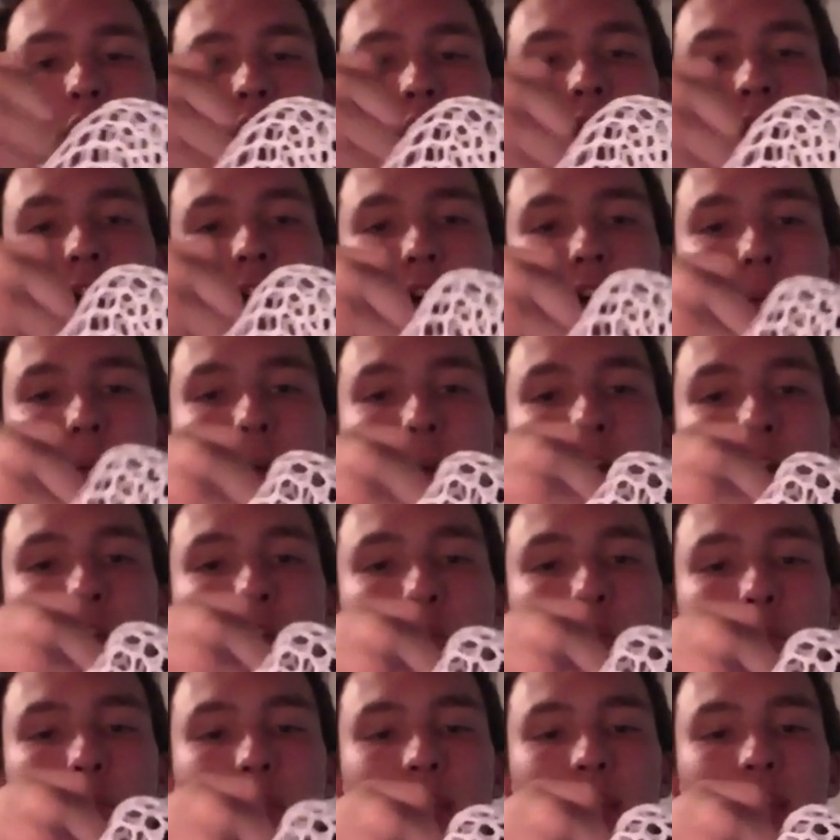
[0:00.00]
High pocket
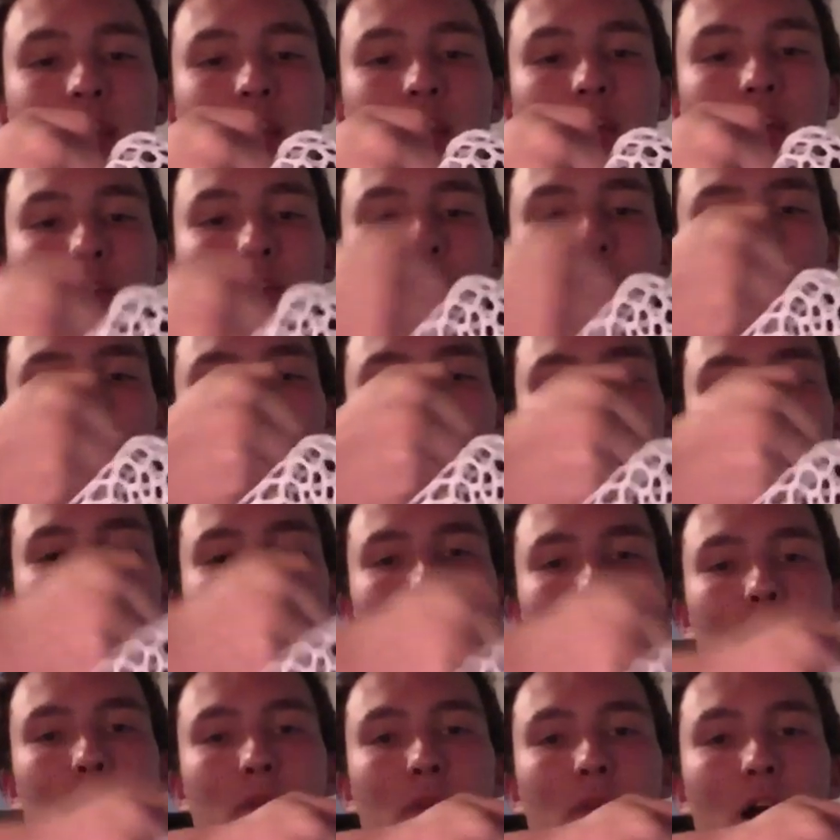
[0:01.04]
would be here, which means
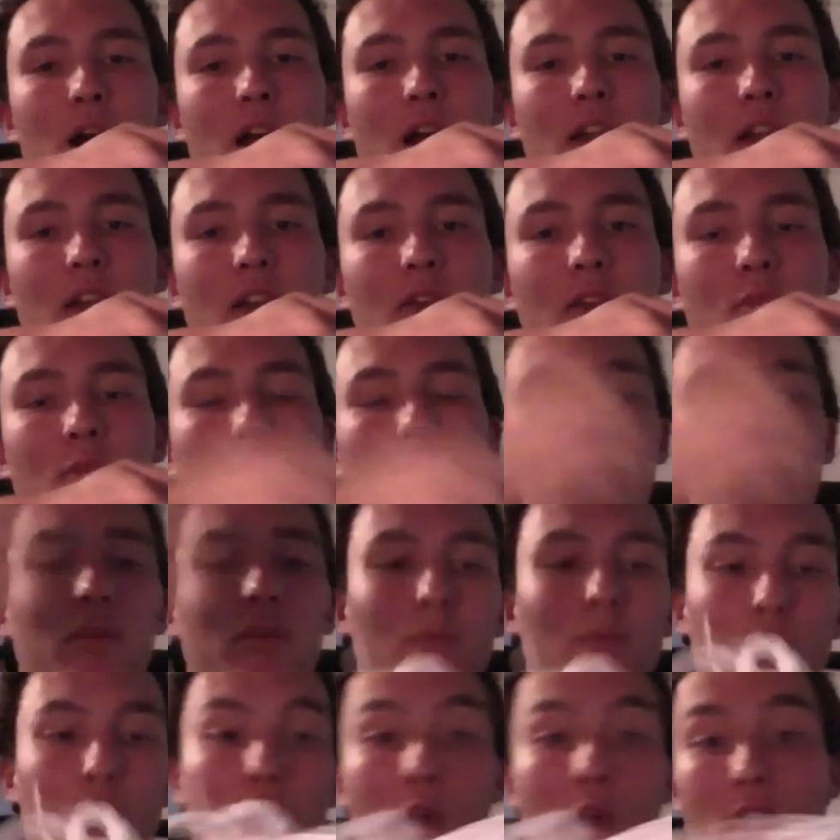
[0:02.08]
mid pocket is more
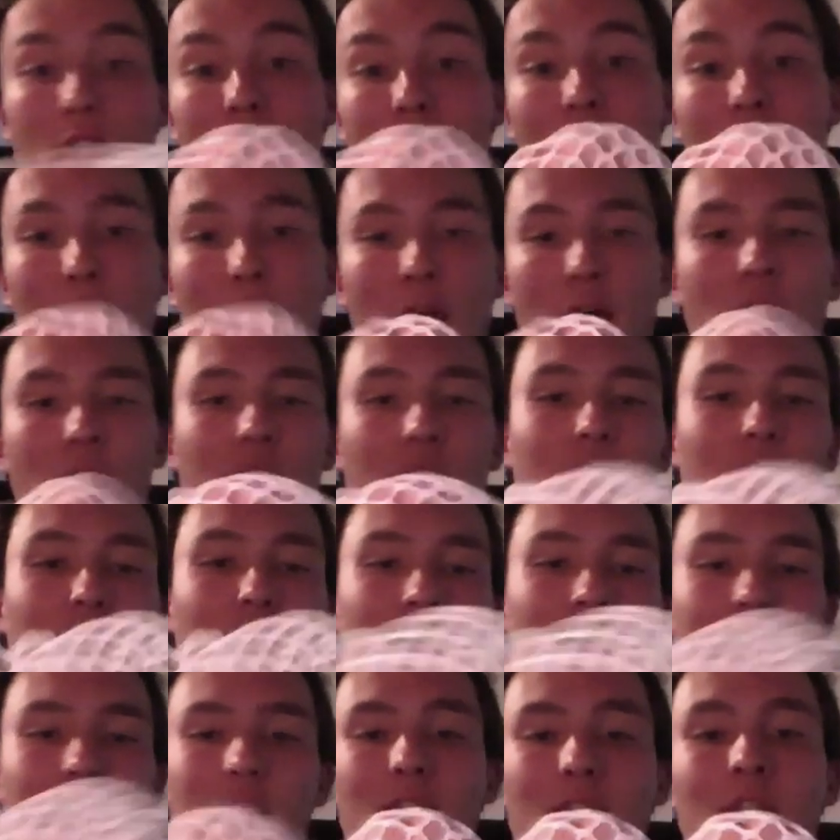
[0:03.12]
where that pocket
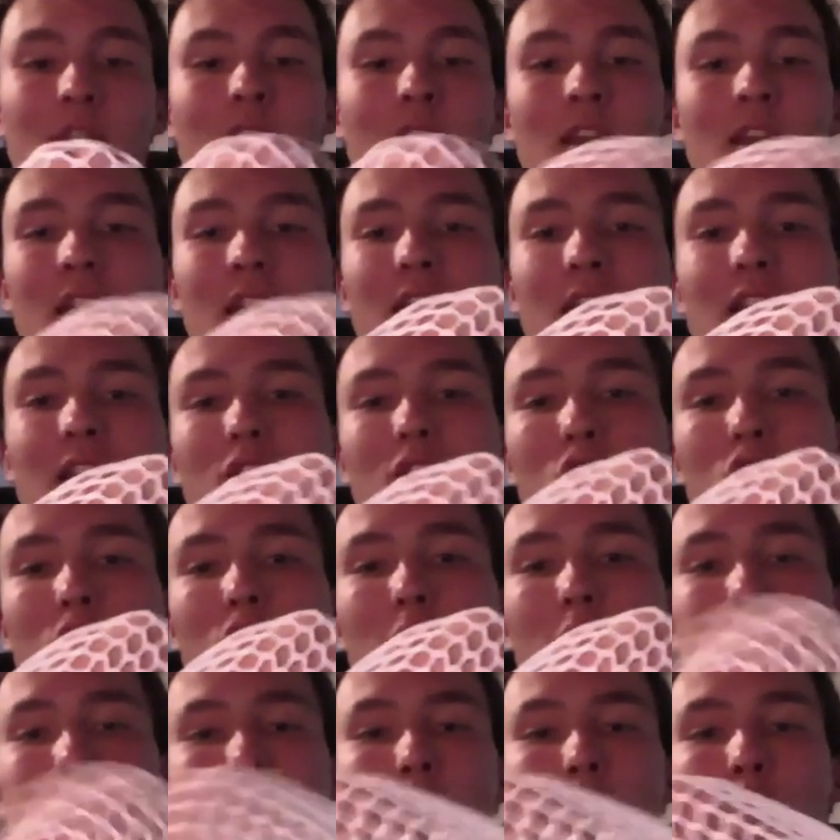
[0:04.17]
is. It can
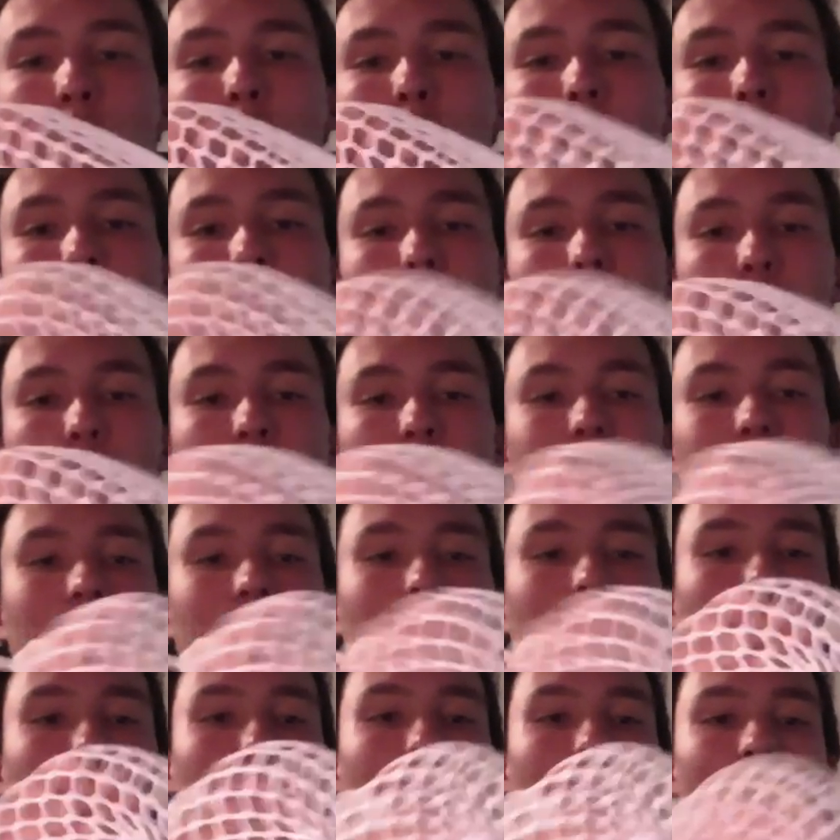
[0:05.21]
shift lower, it can shift a
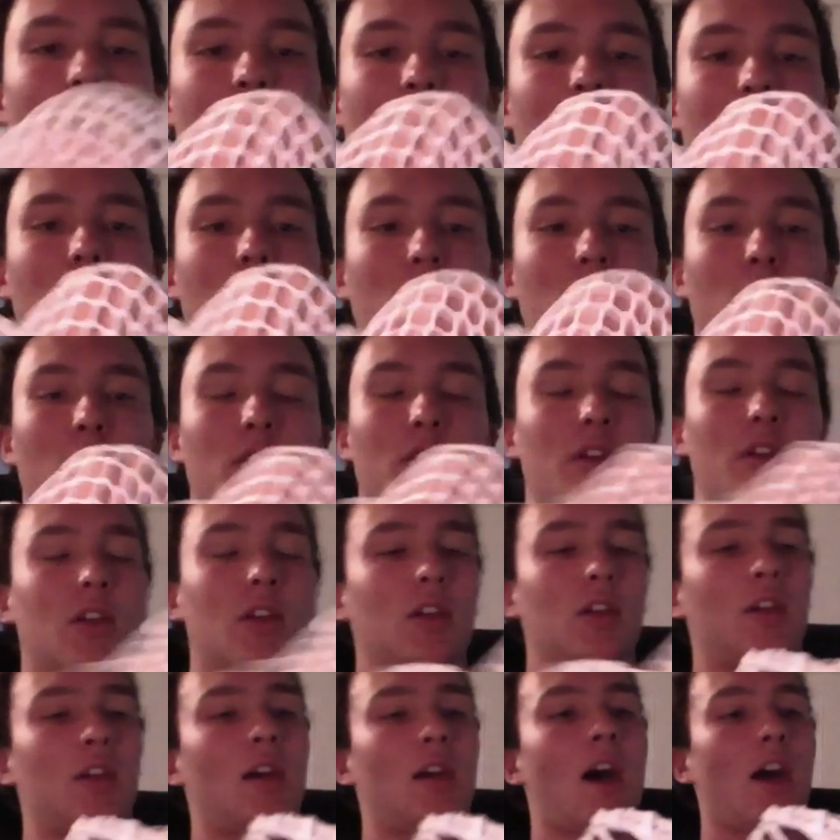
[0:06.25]
little higher, but
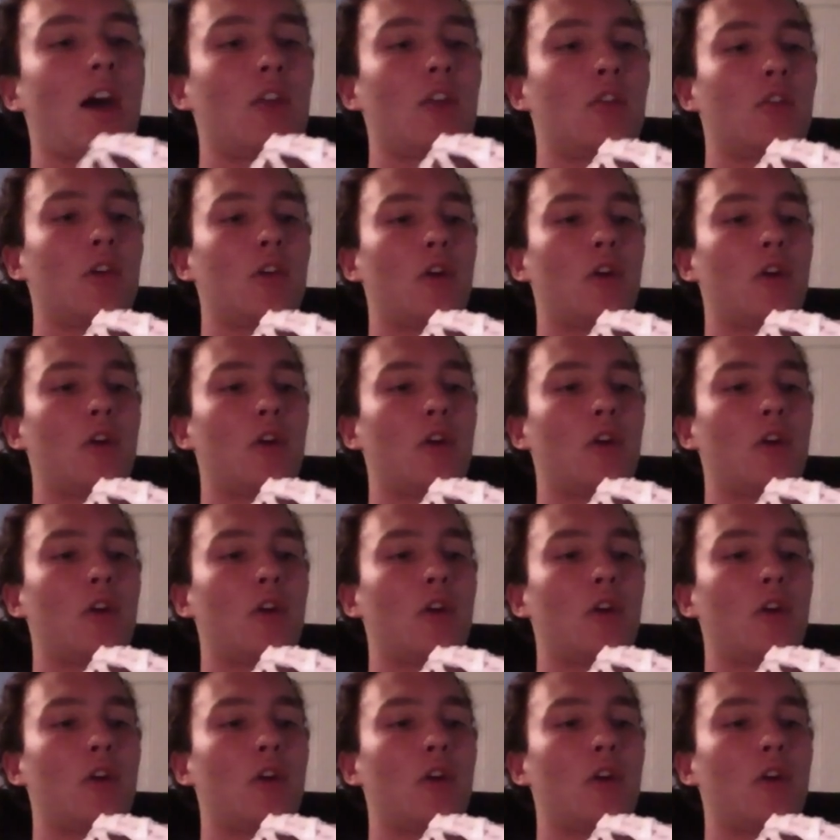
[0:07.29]
I don't know.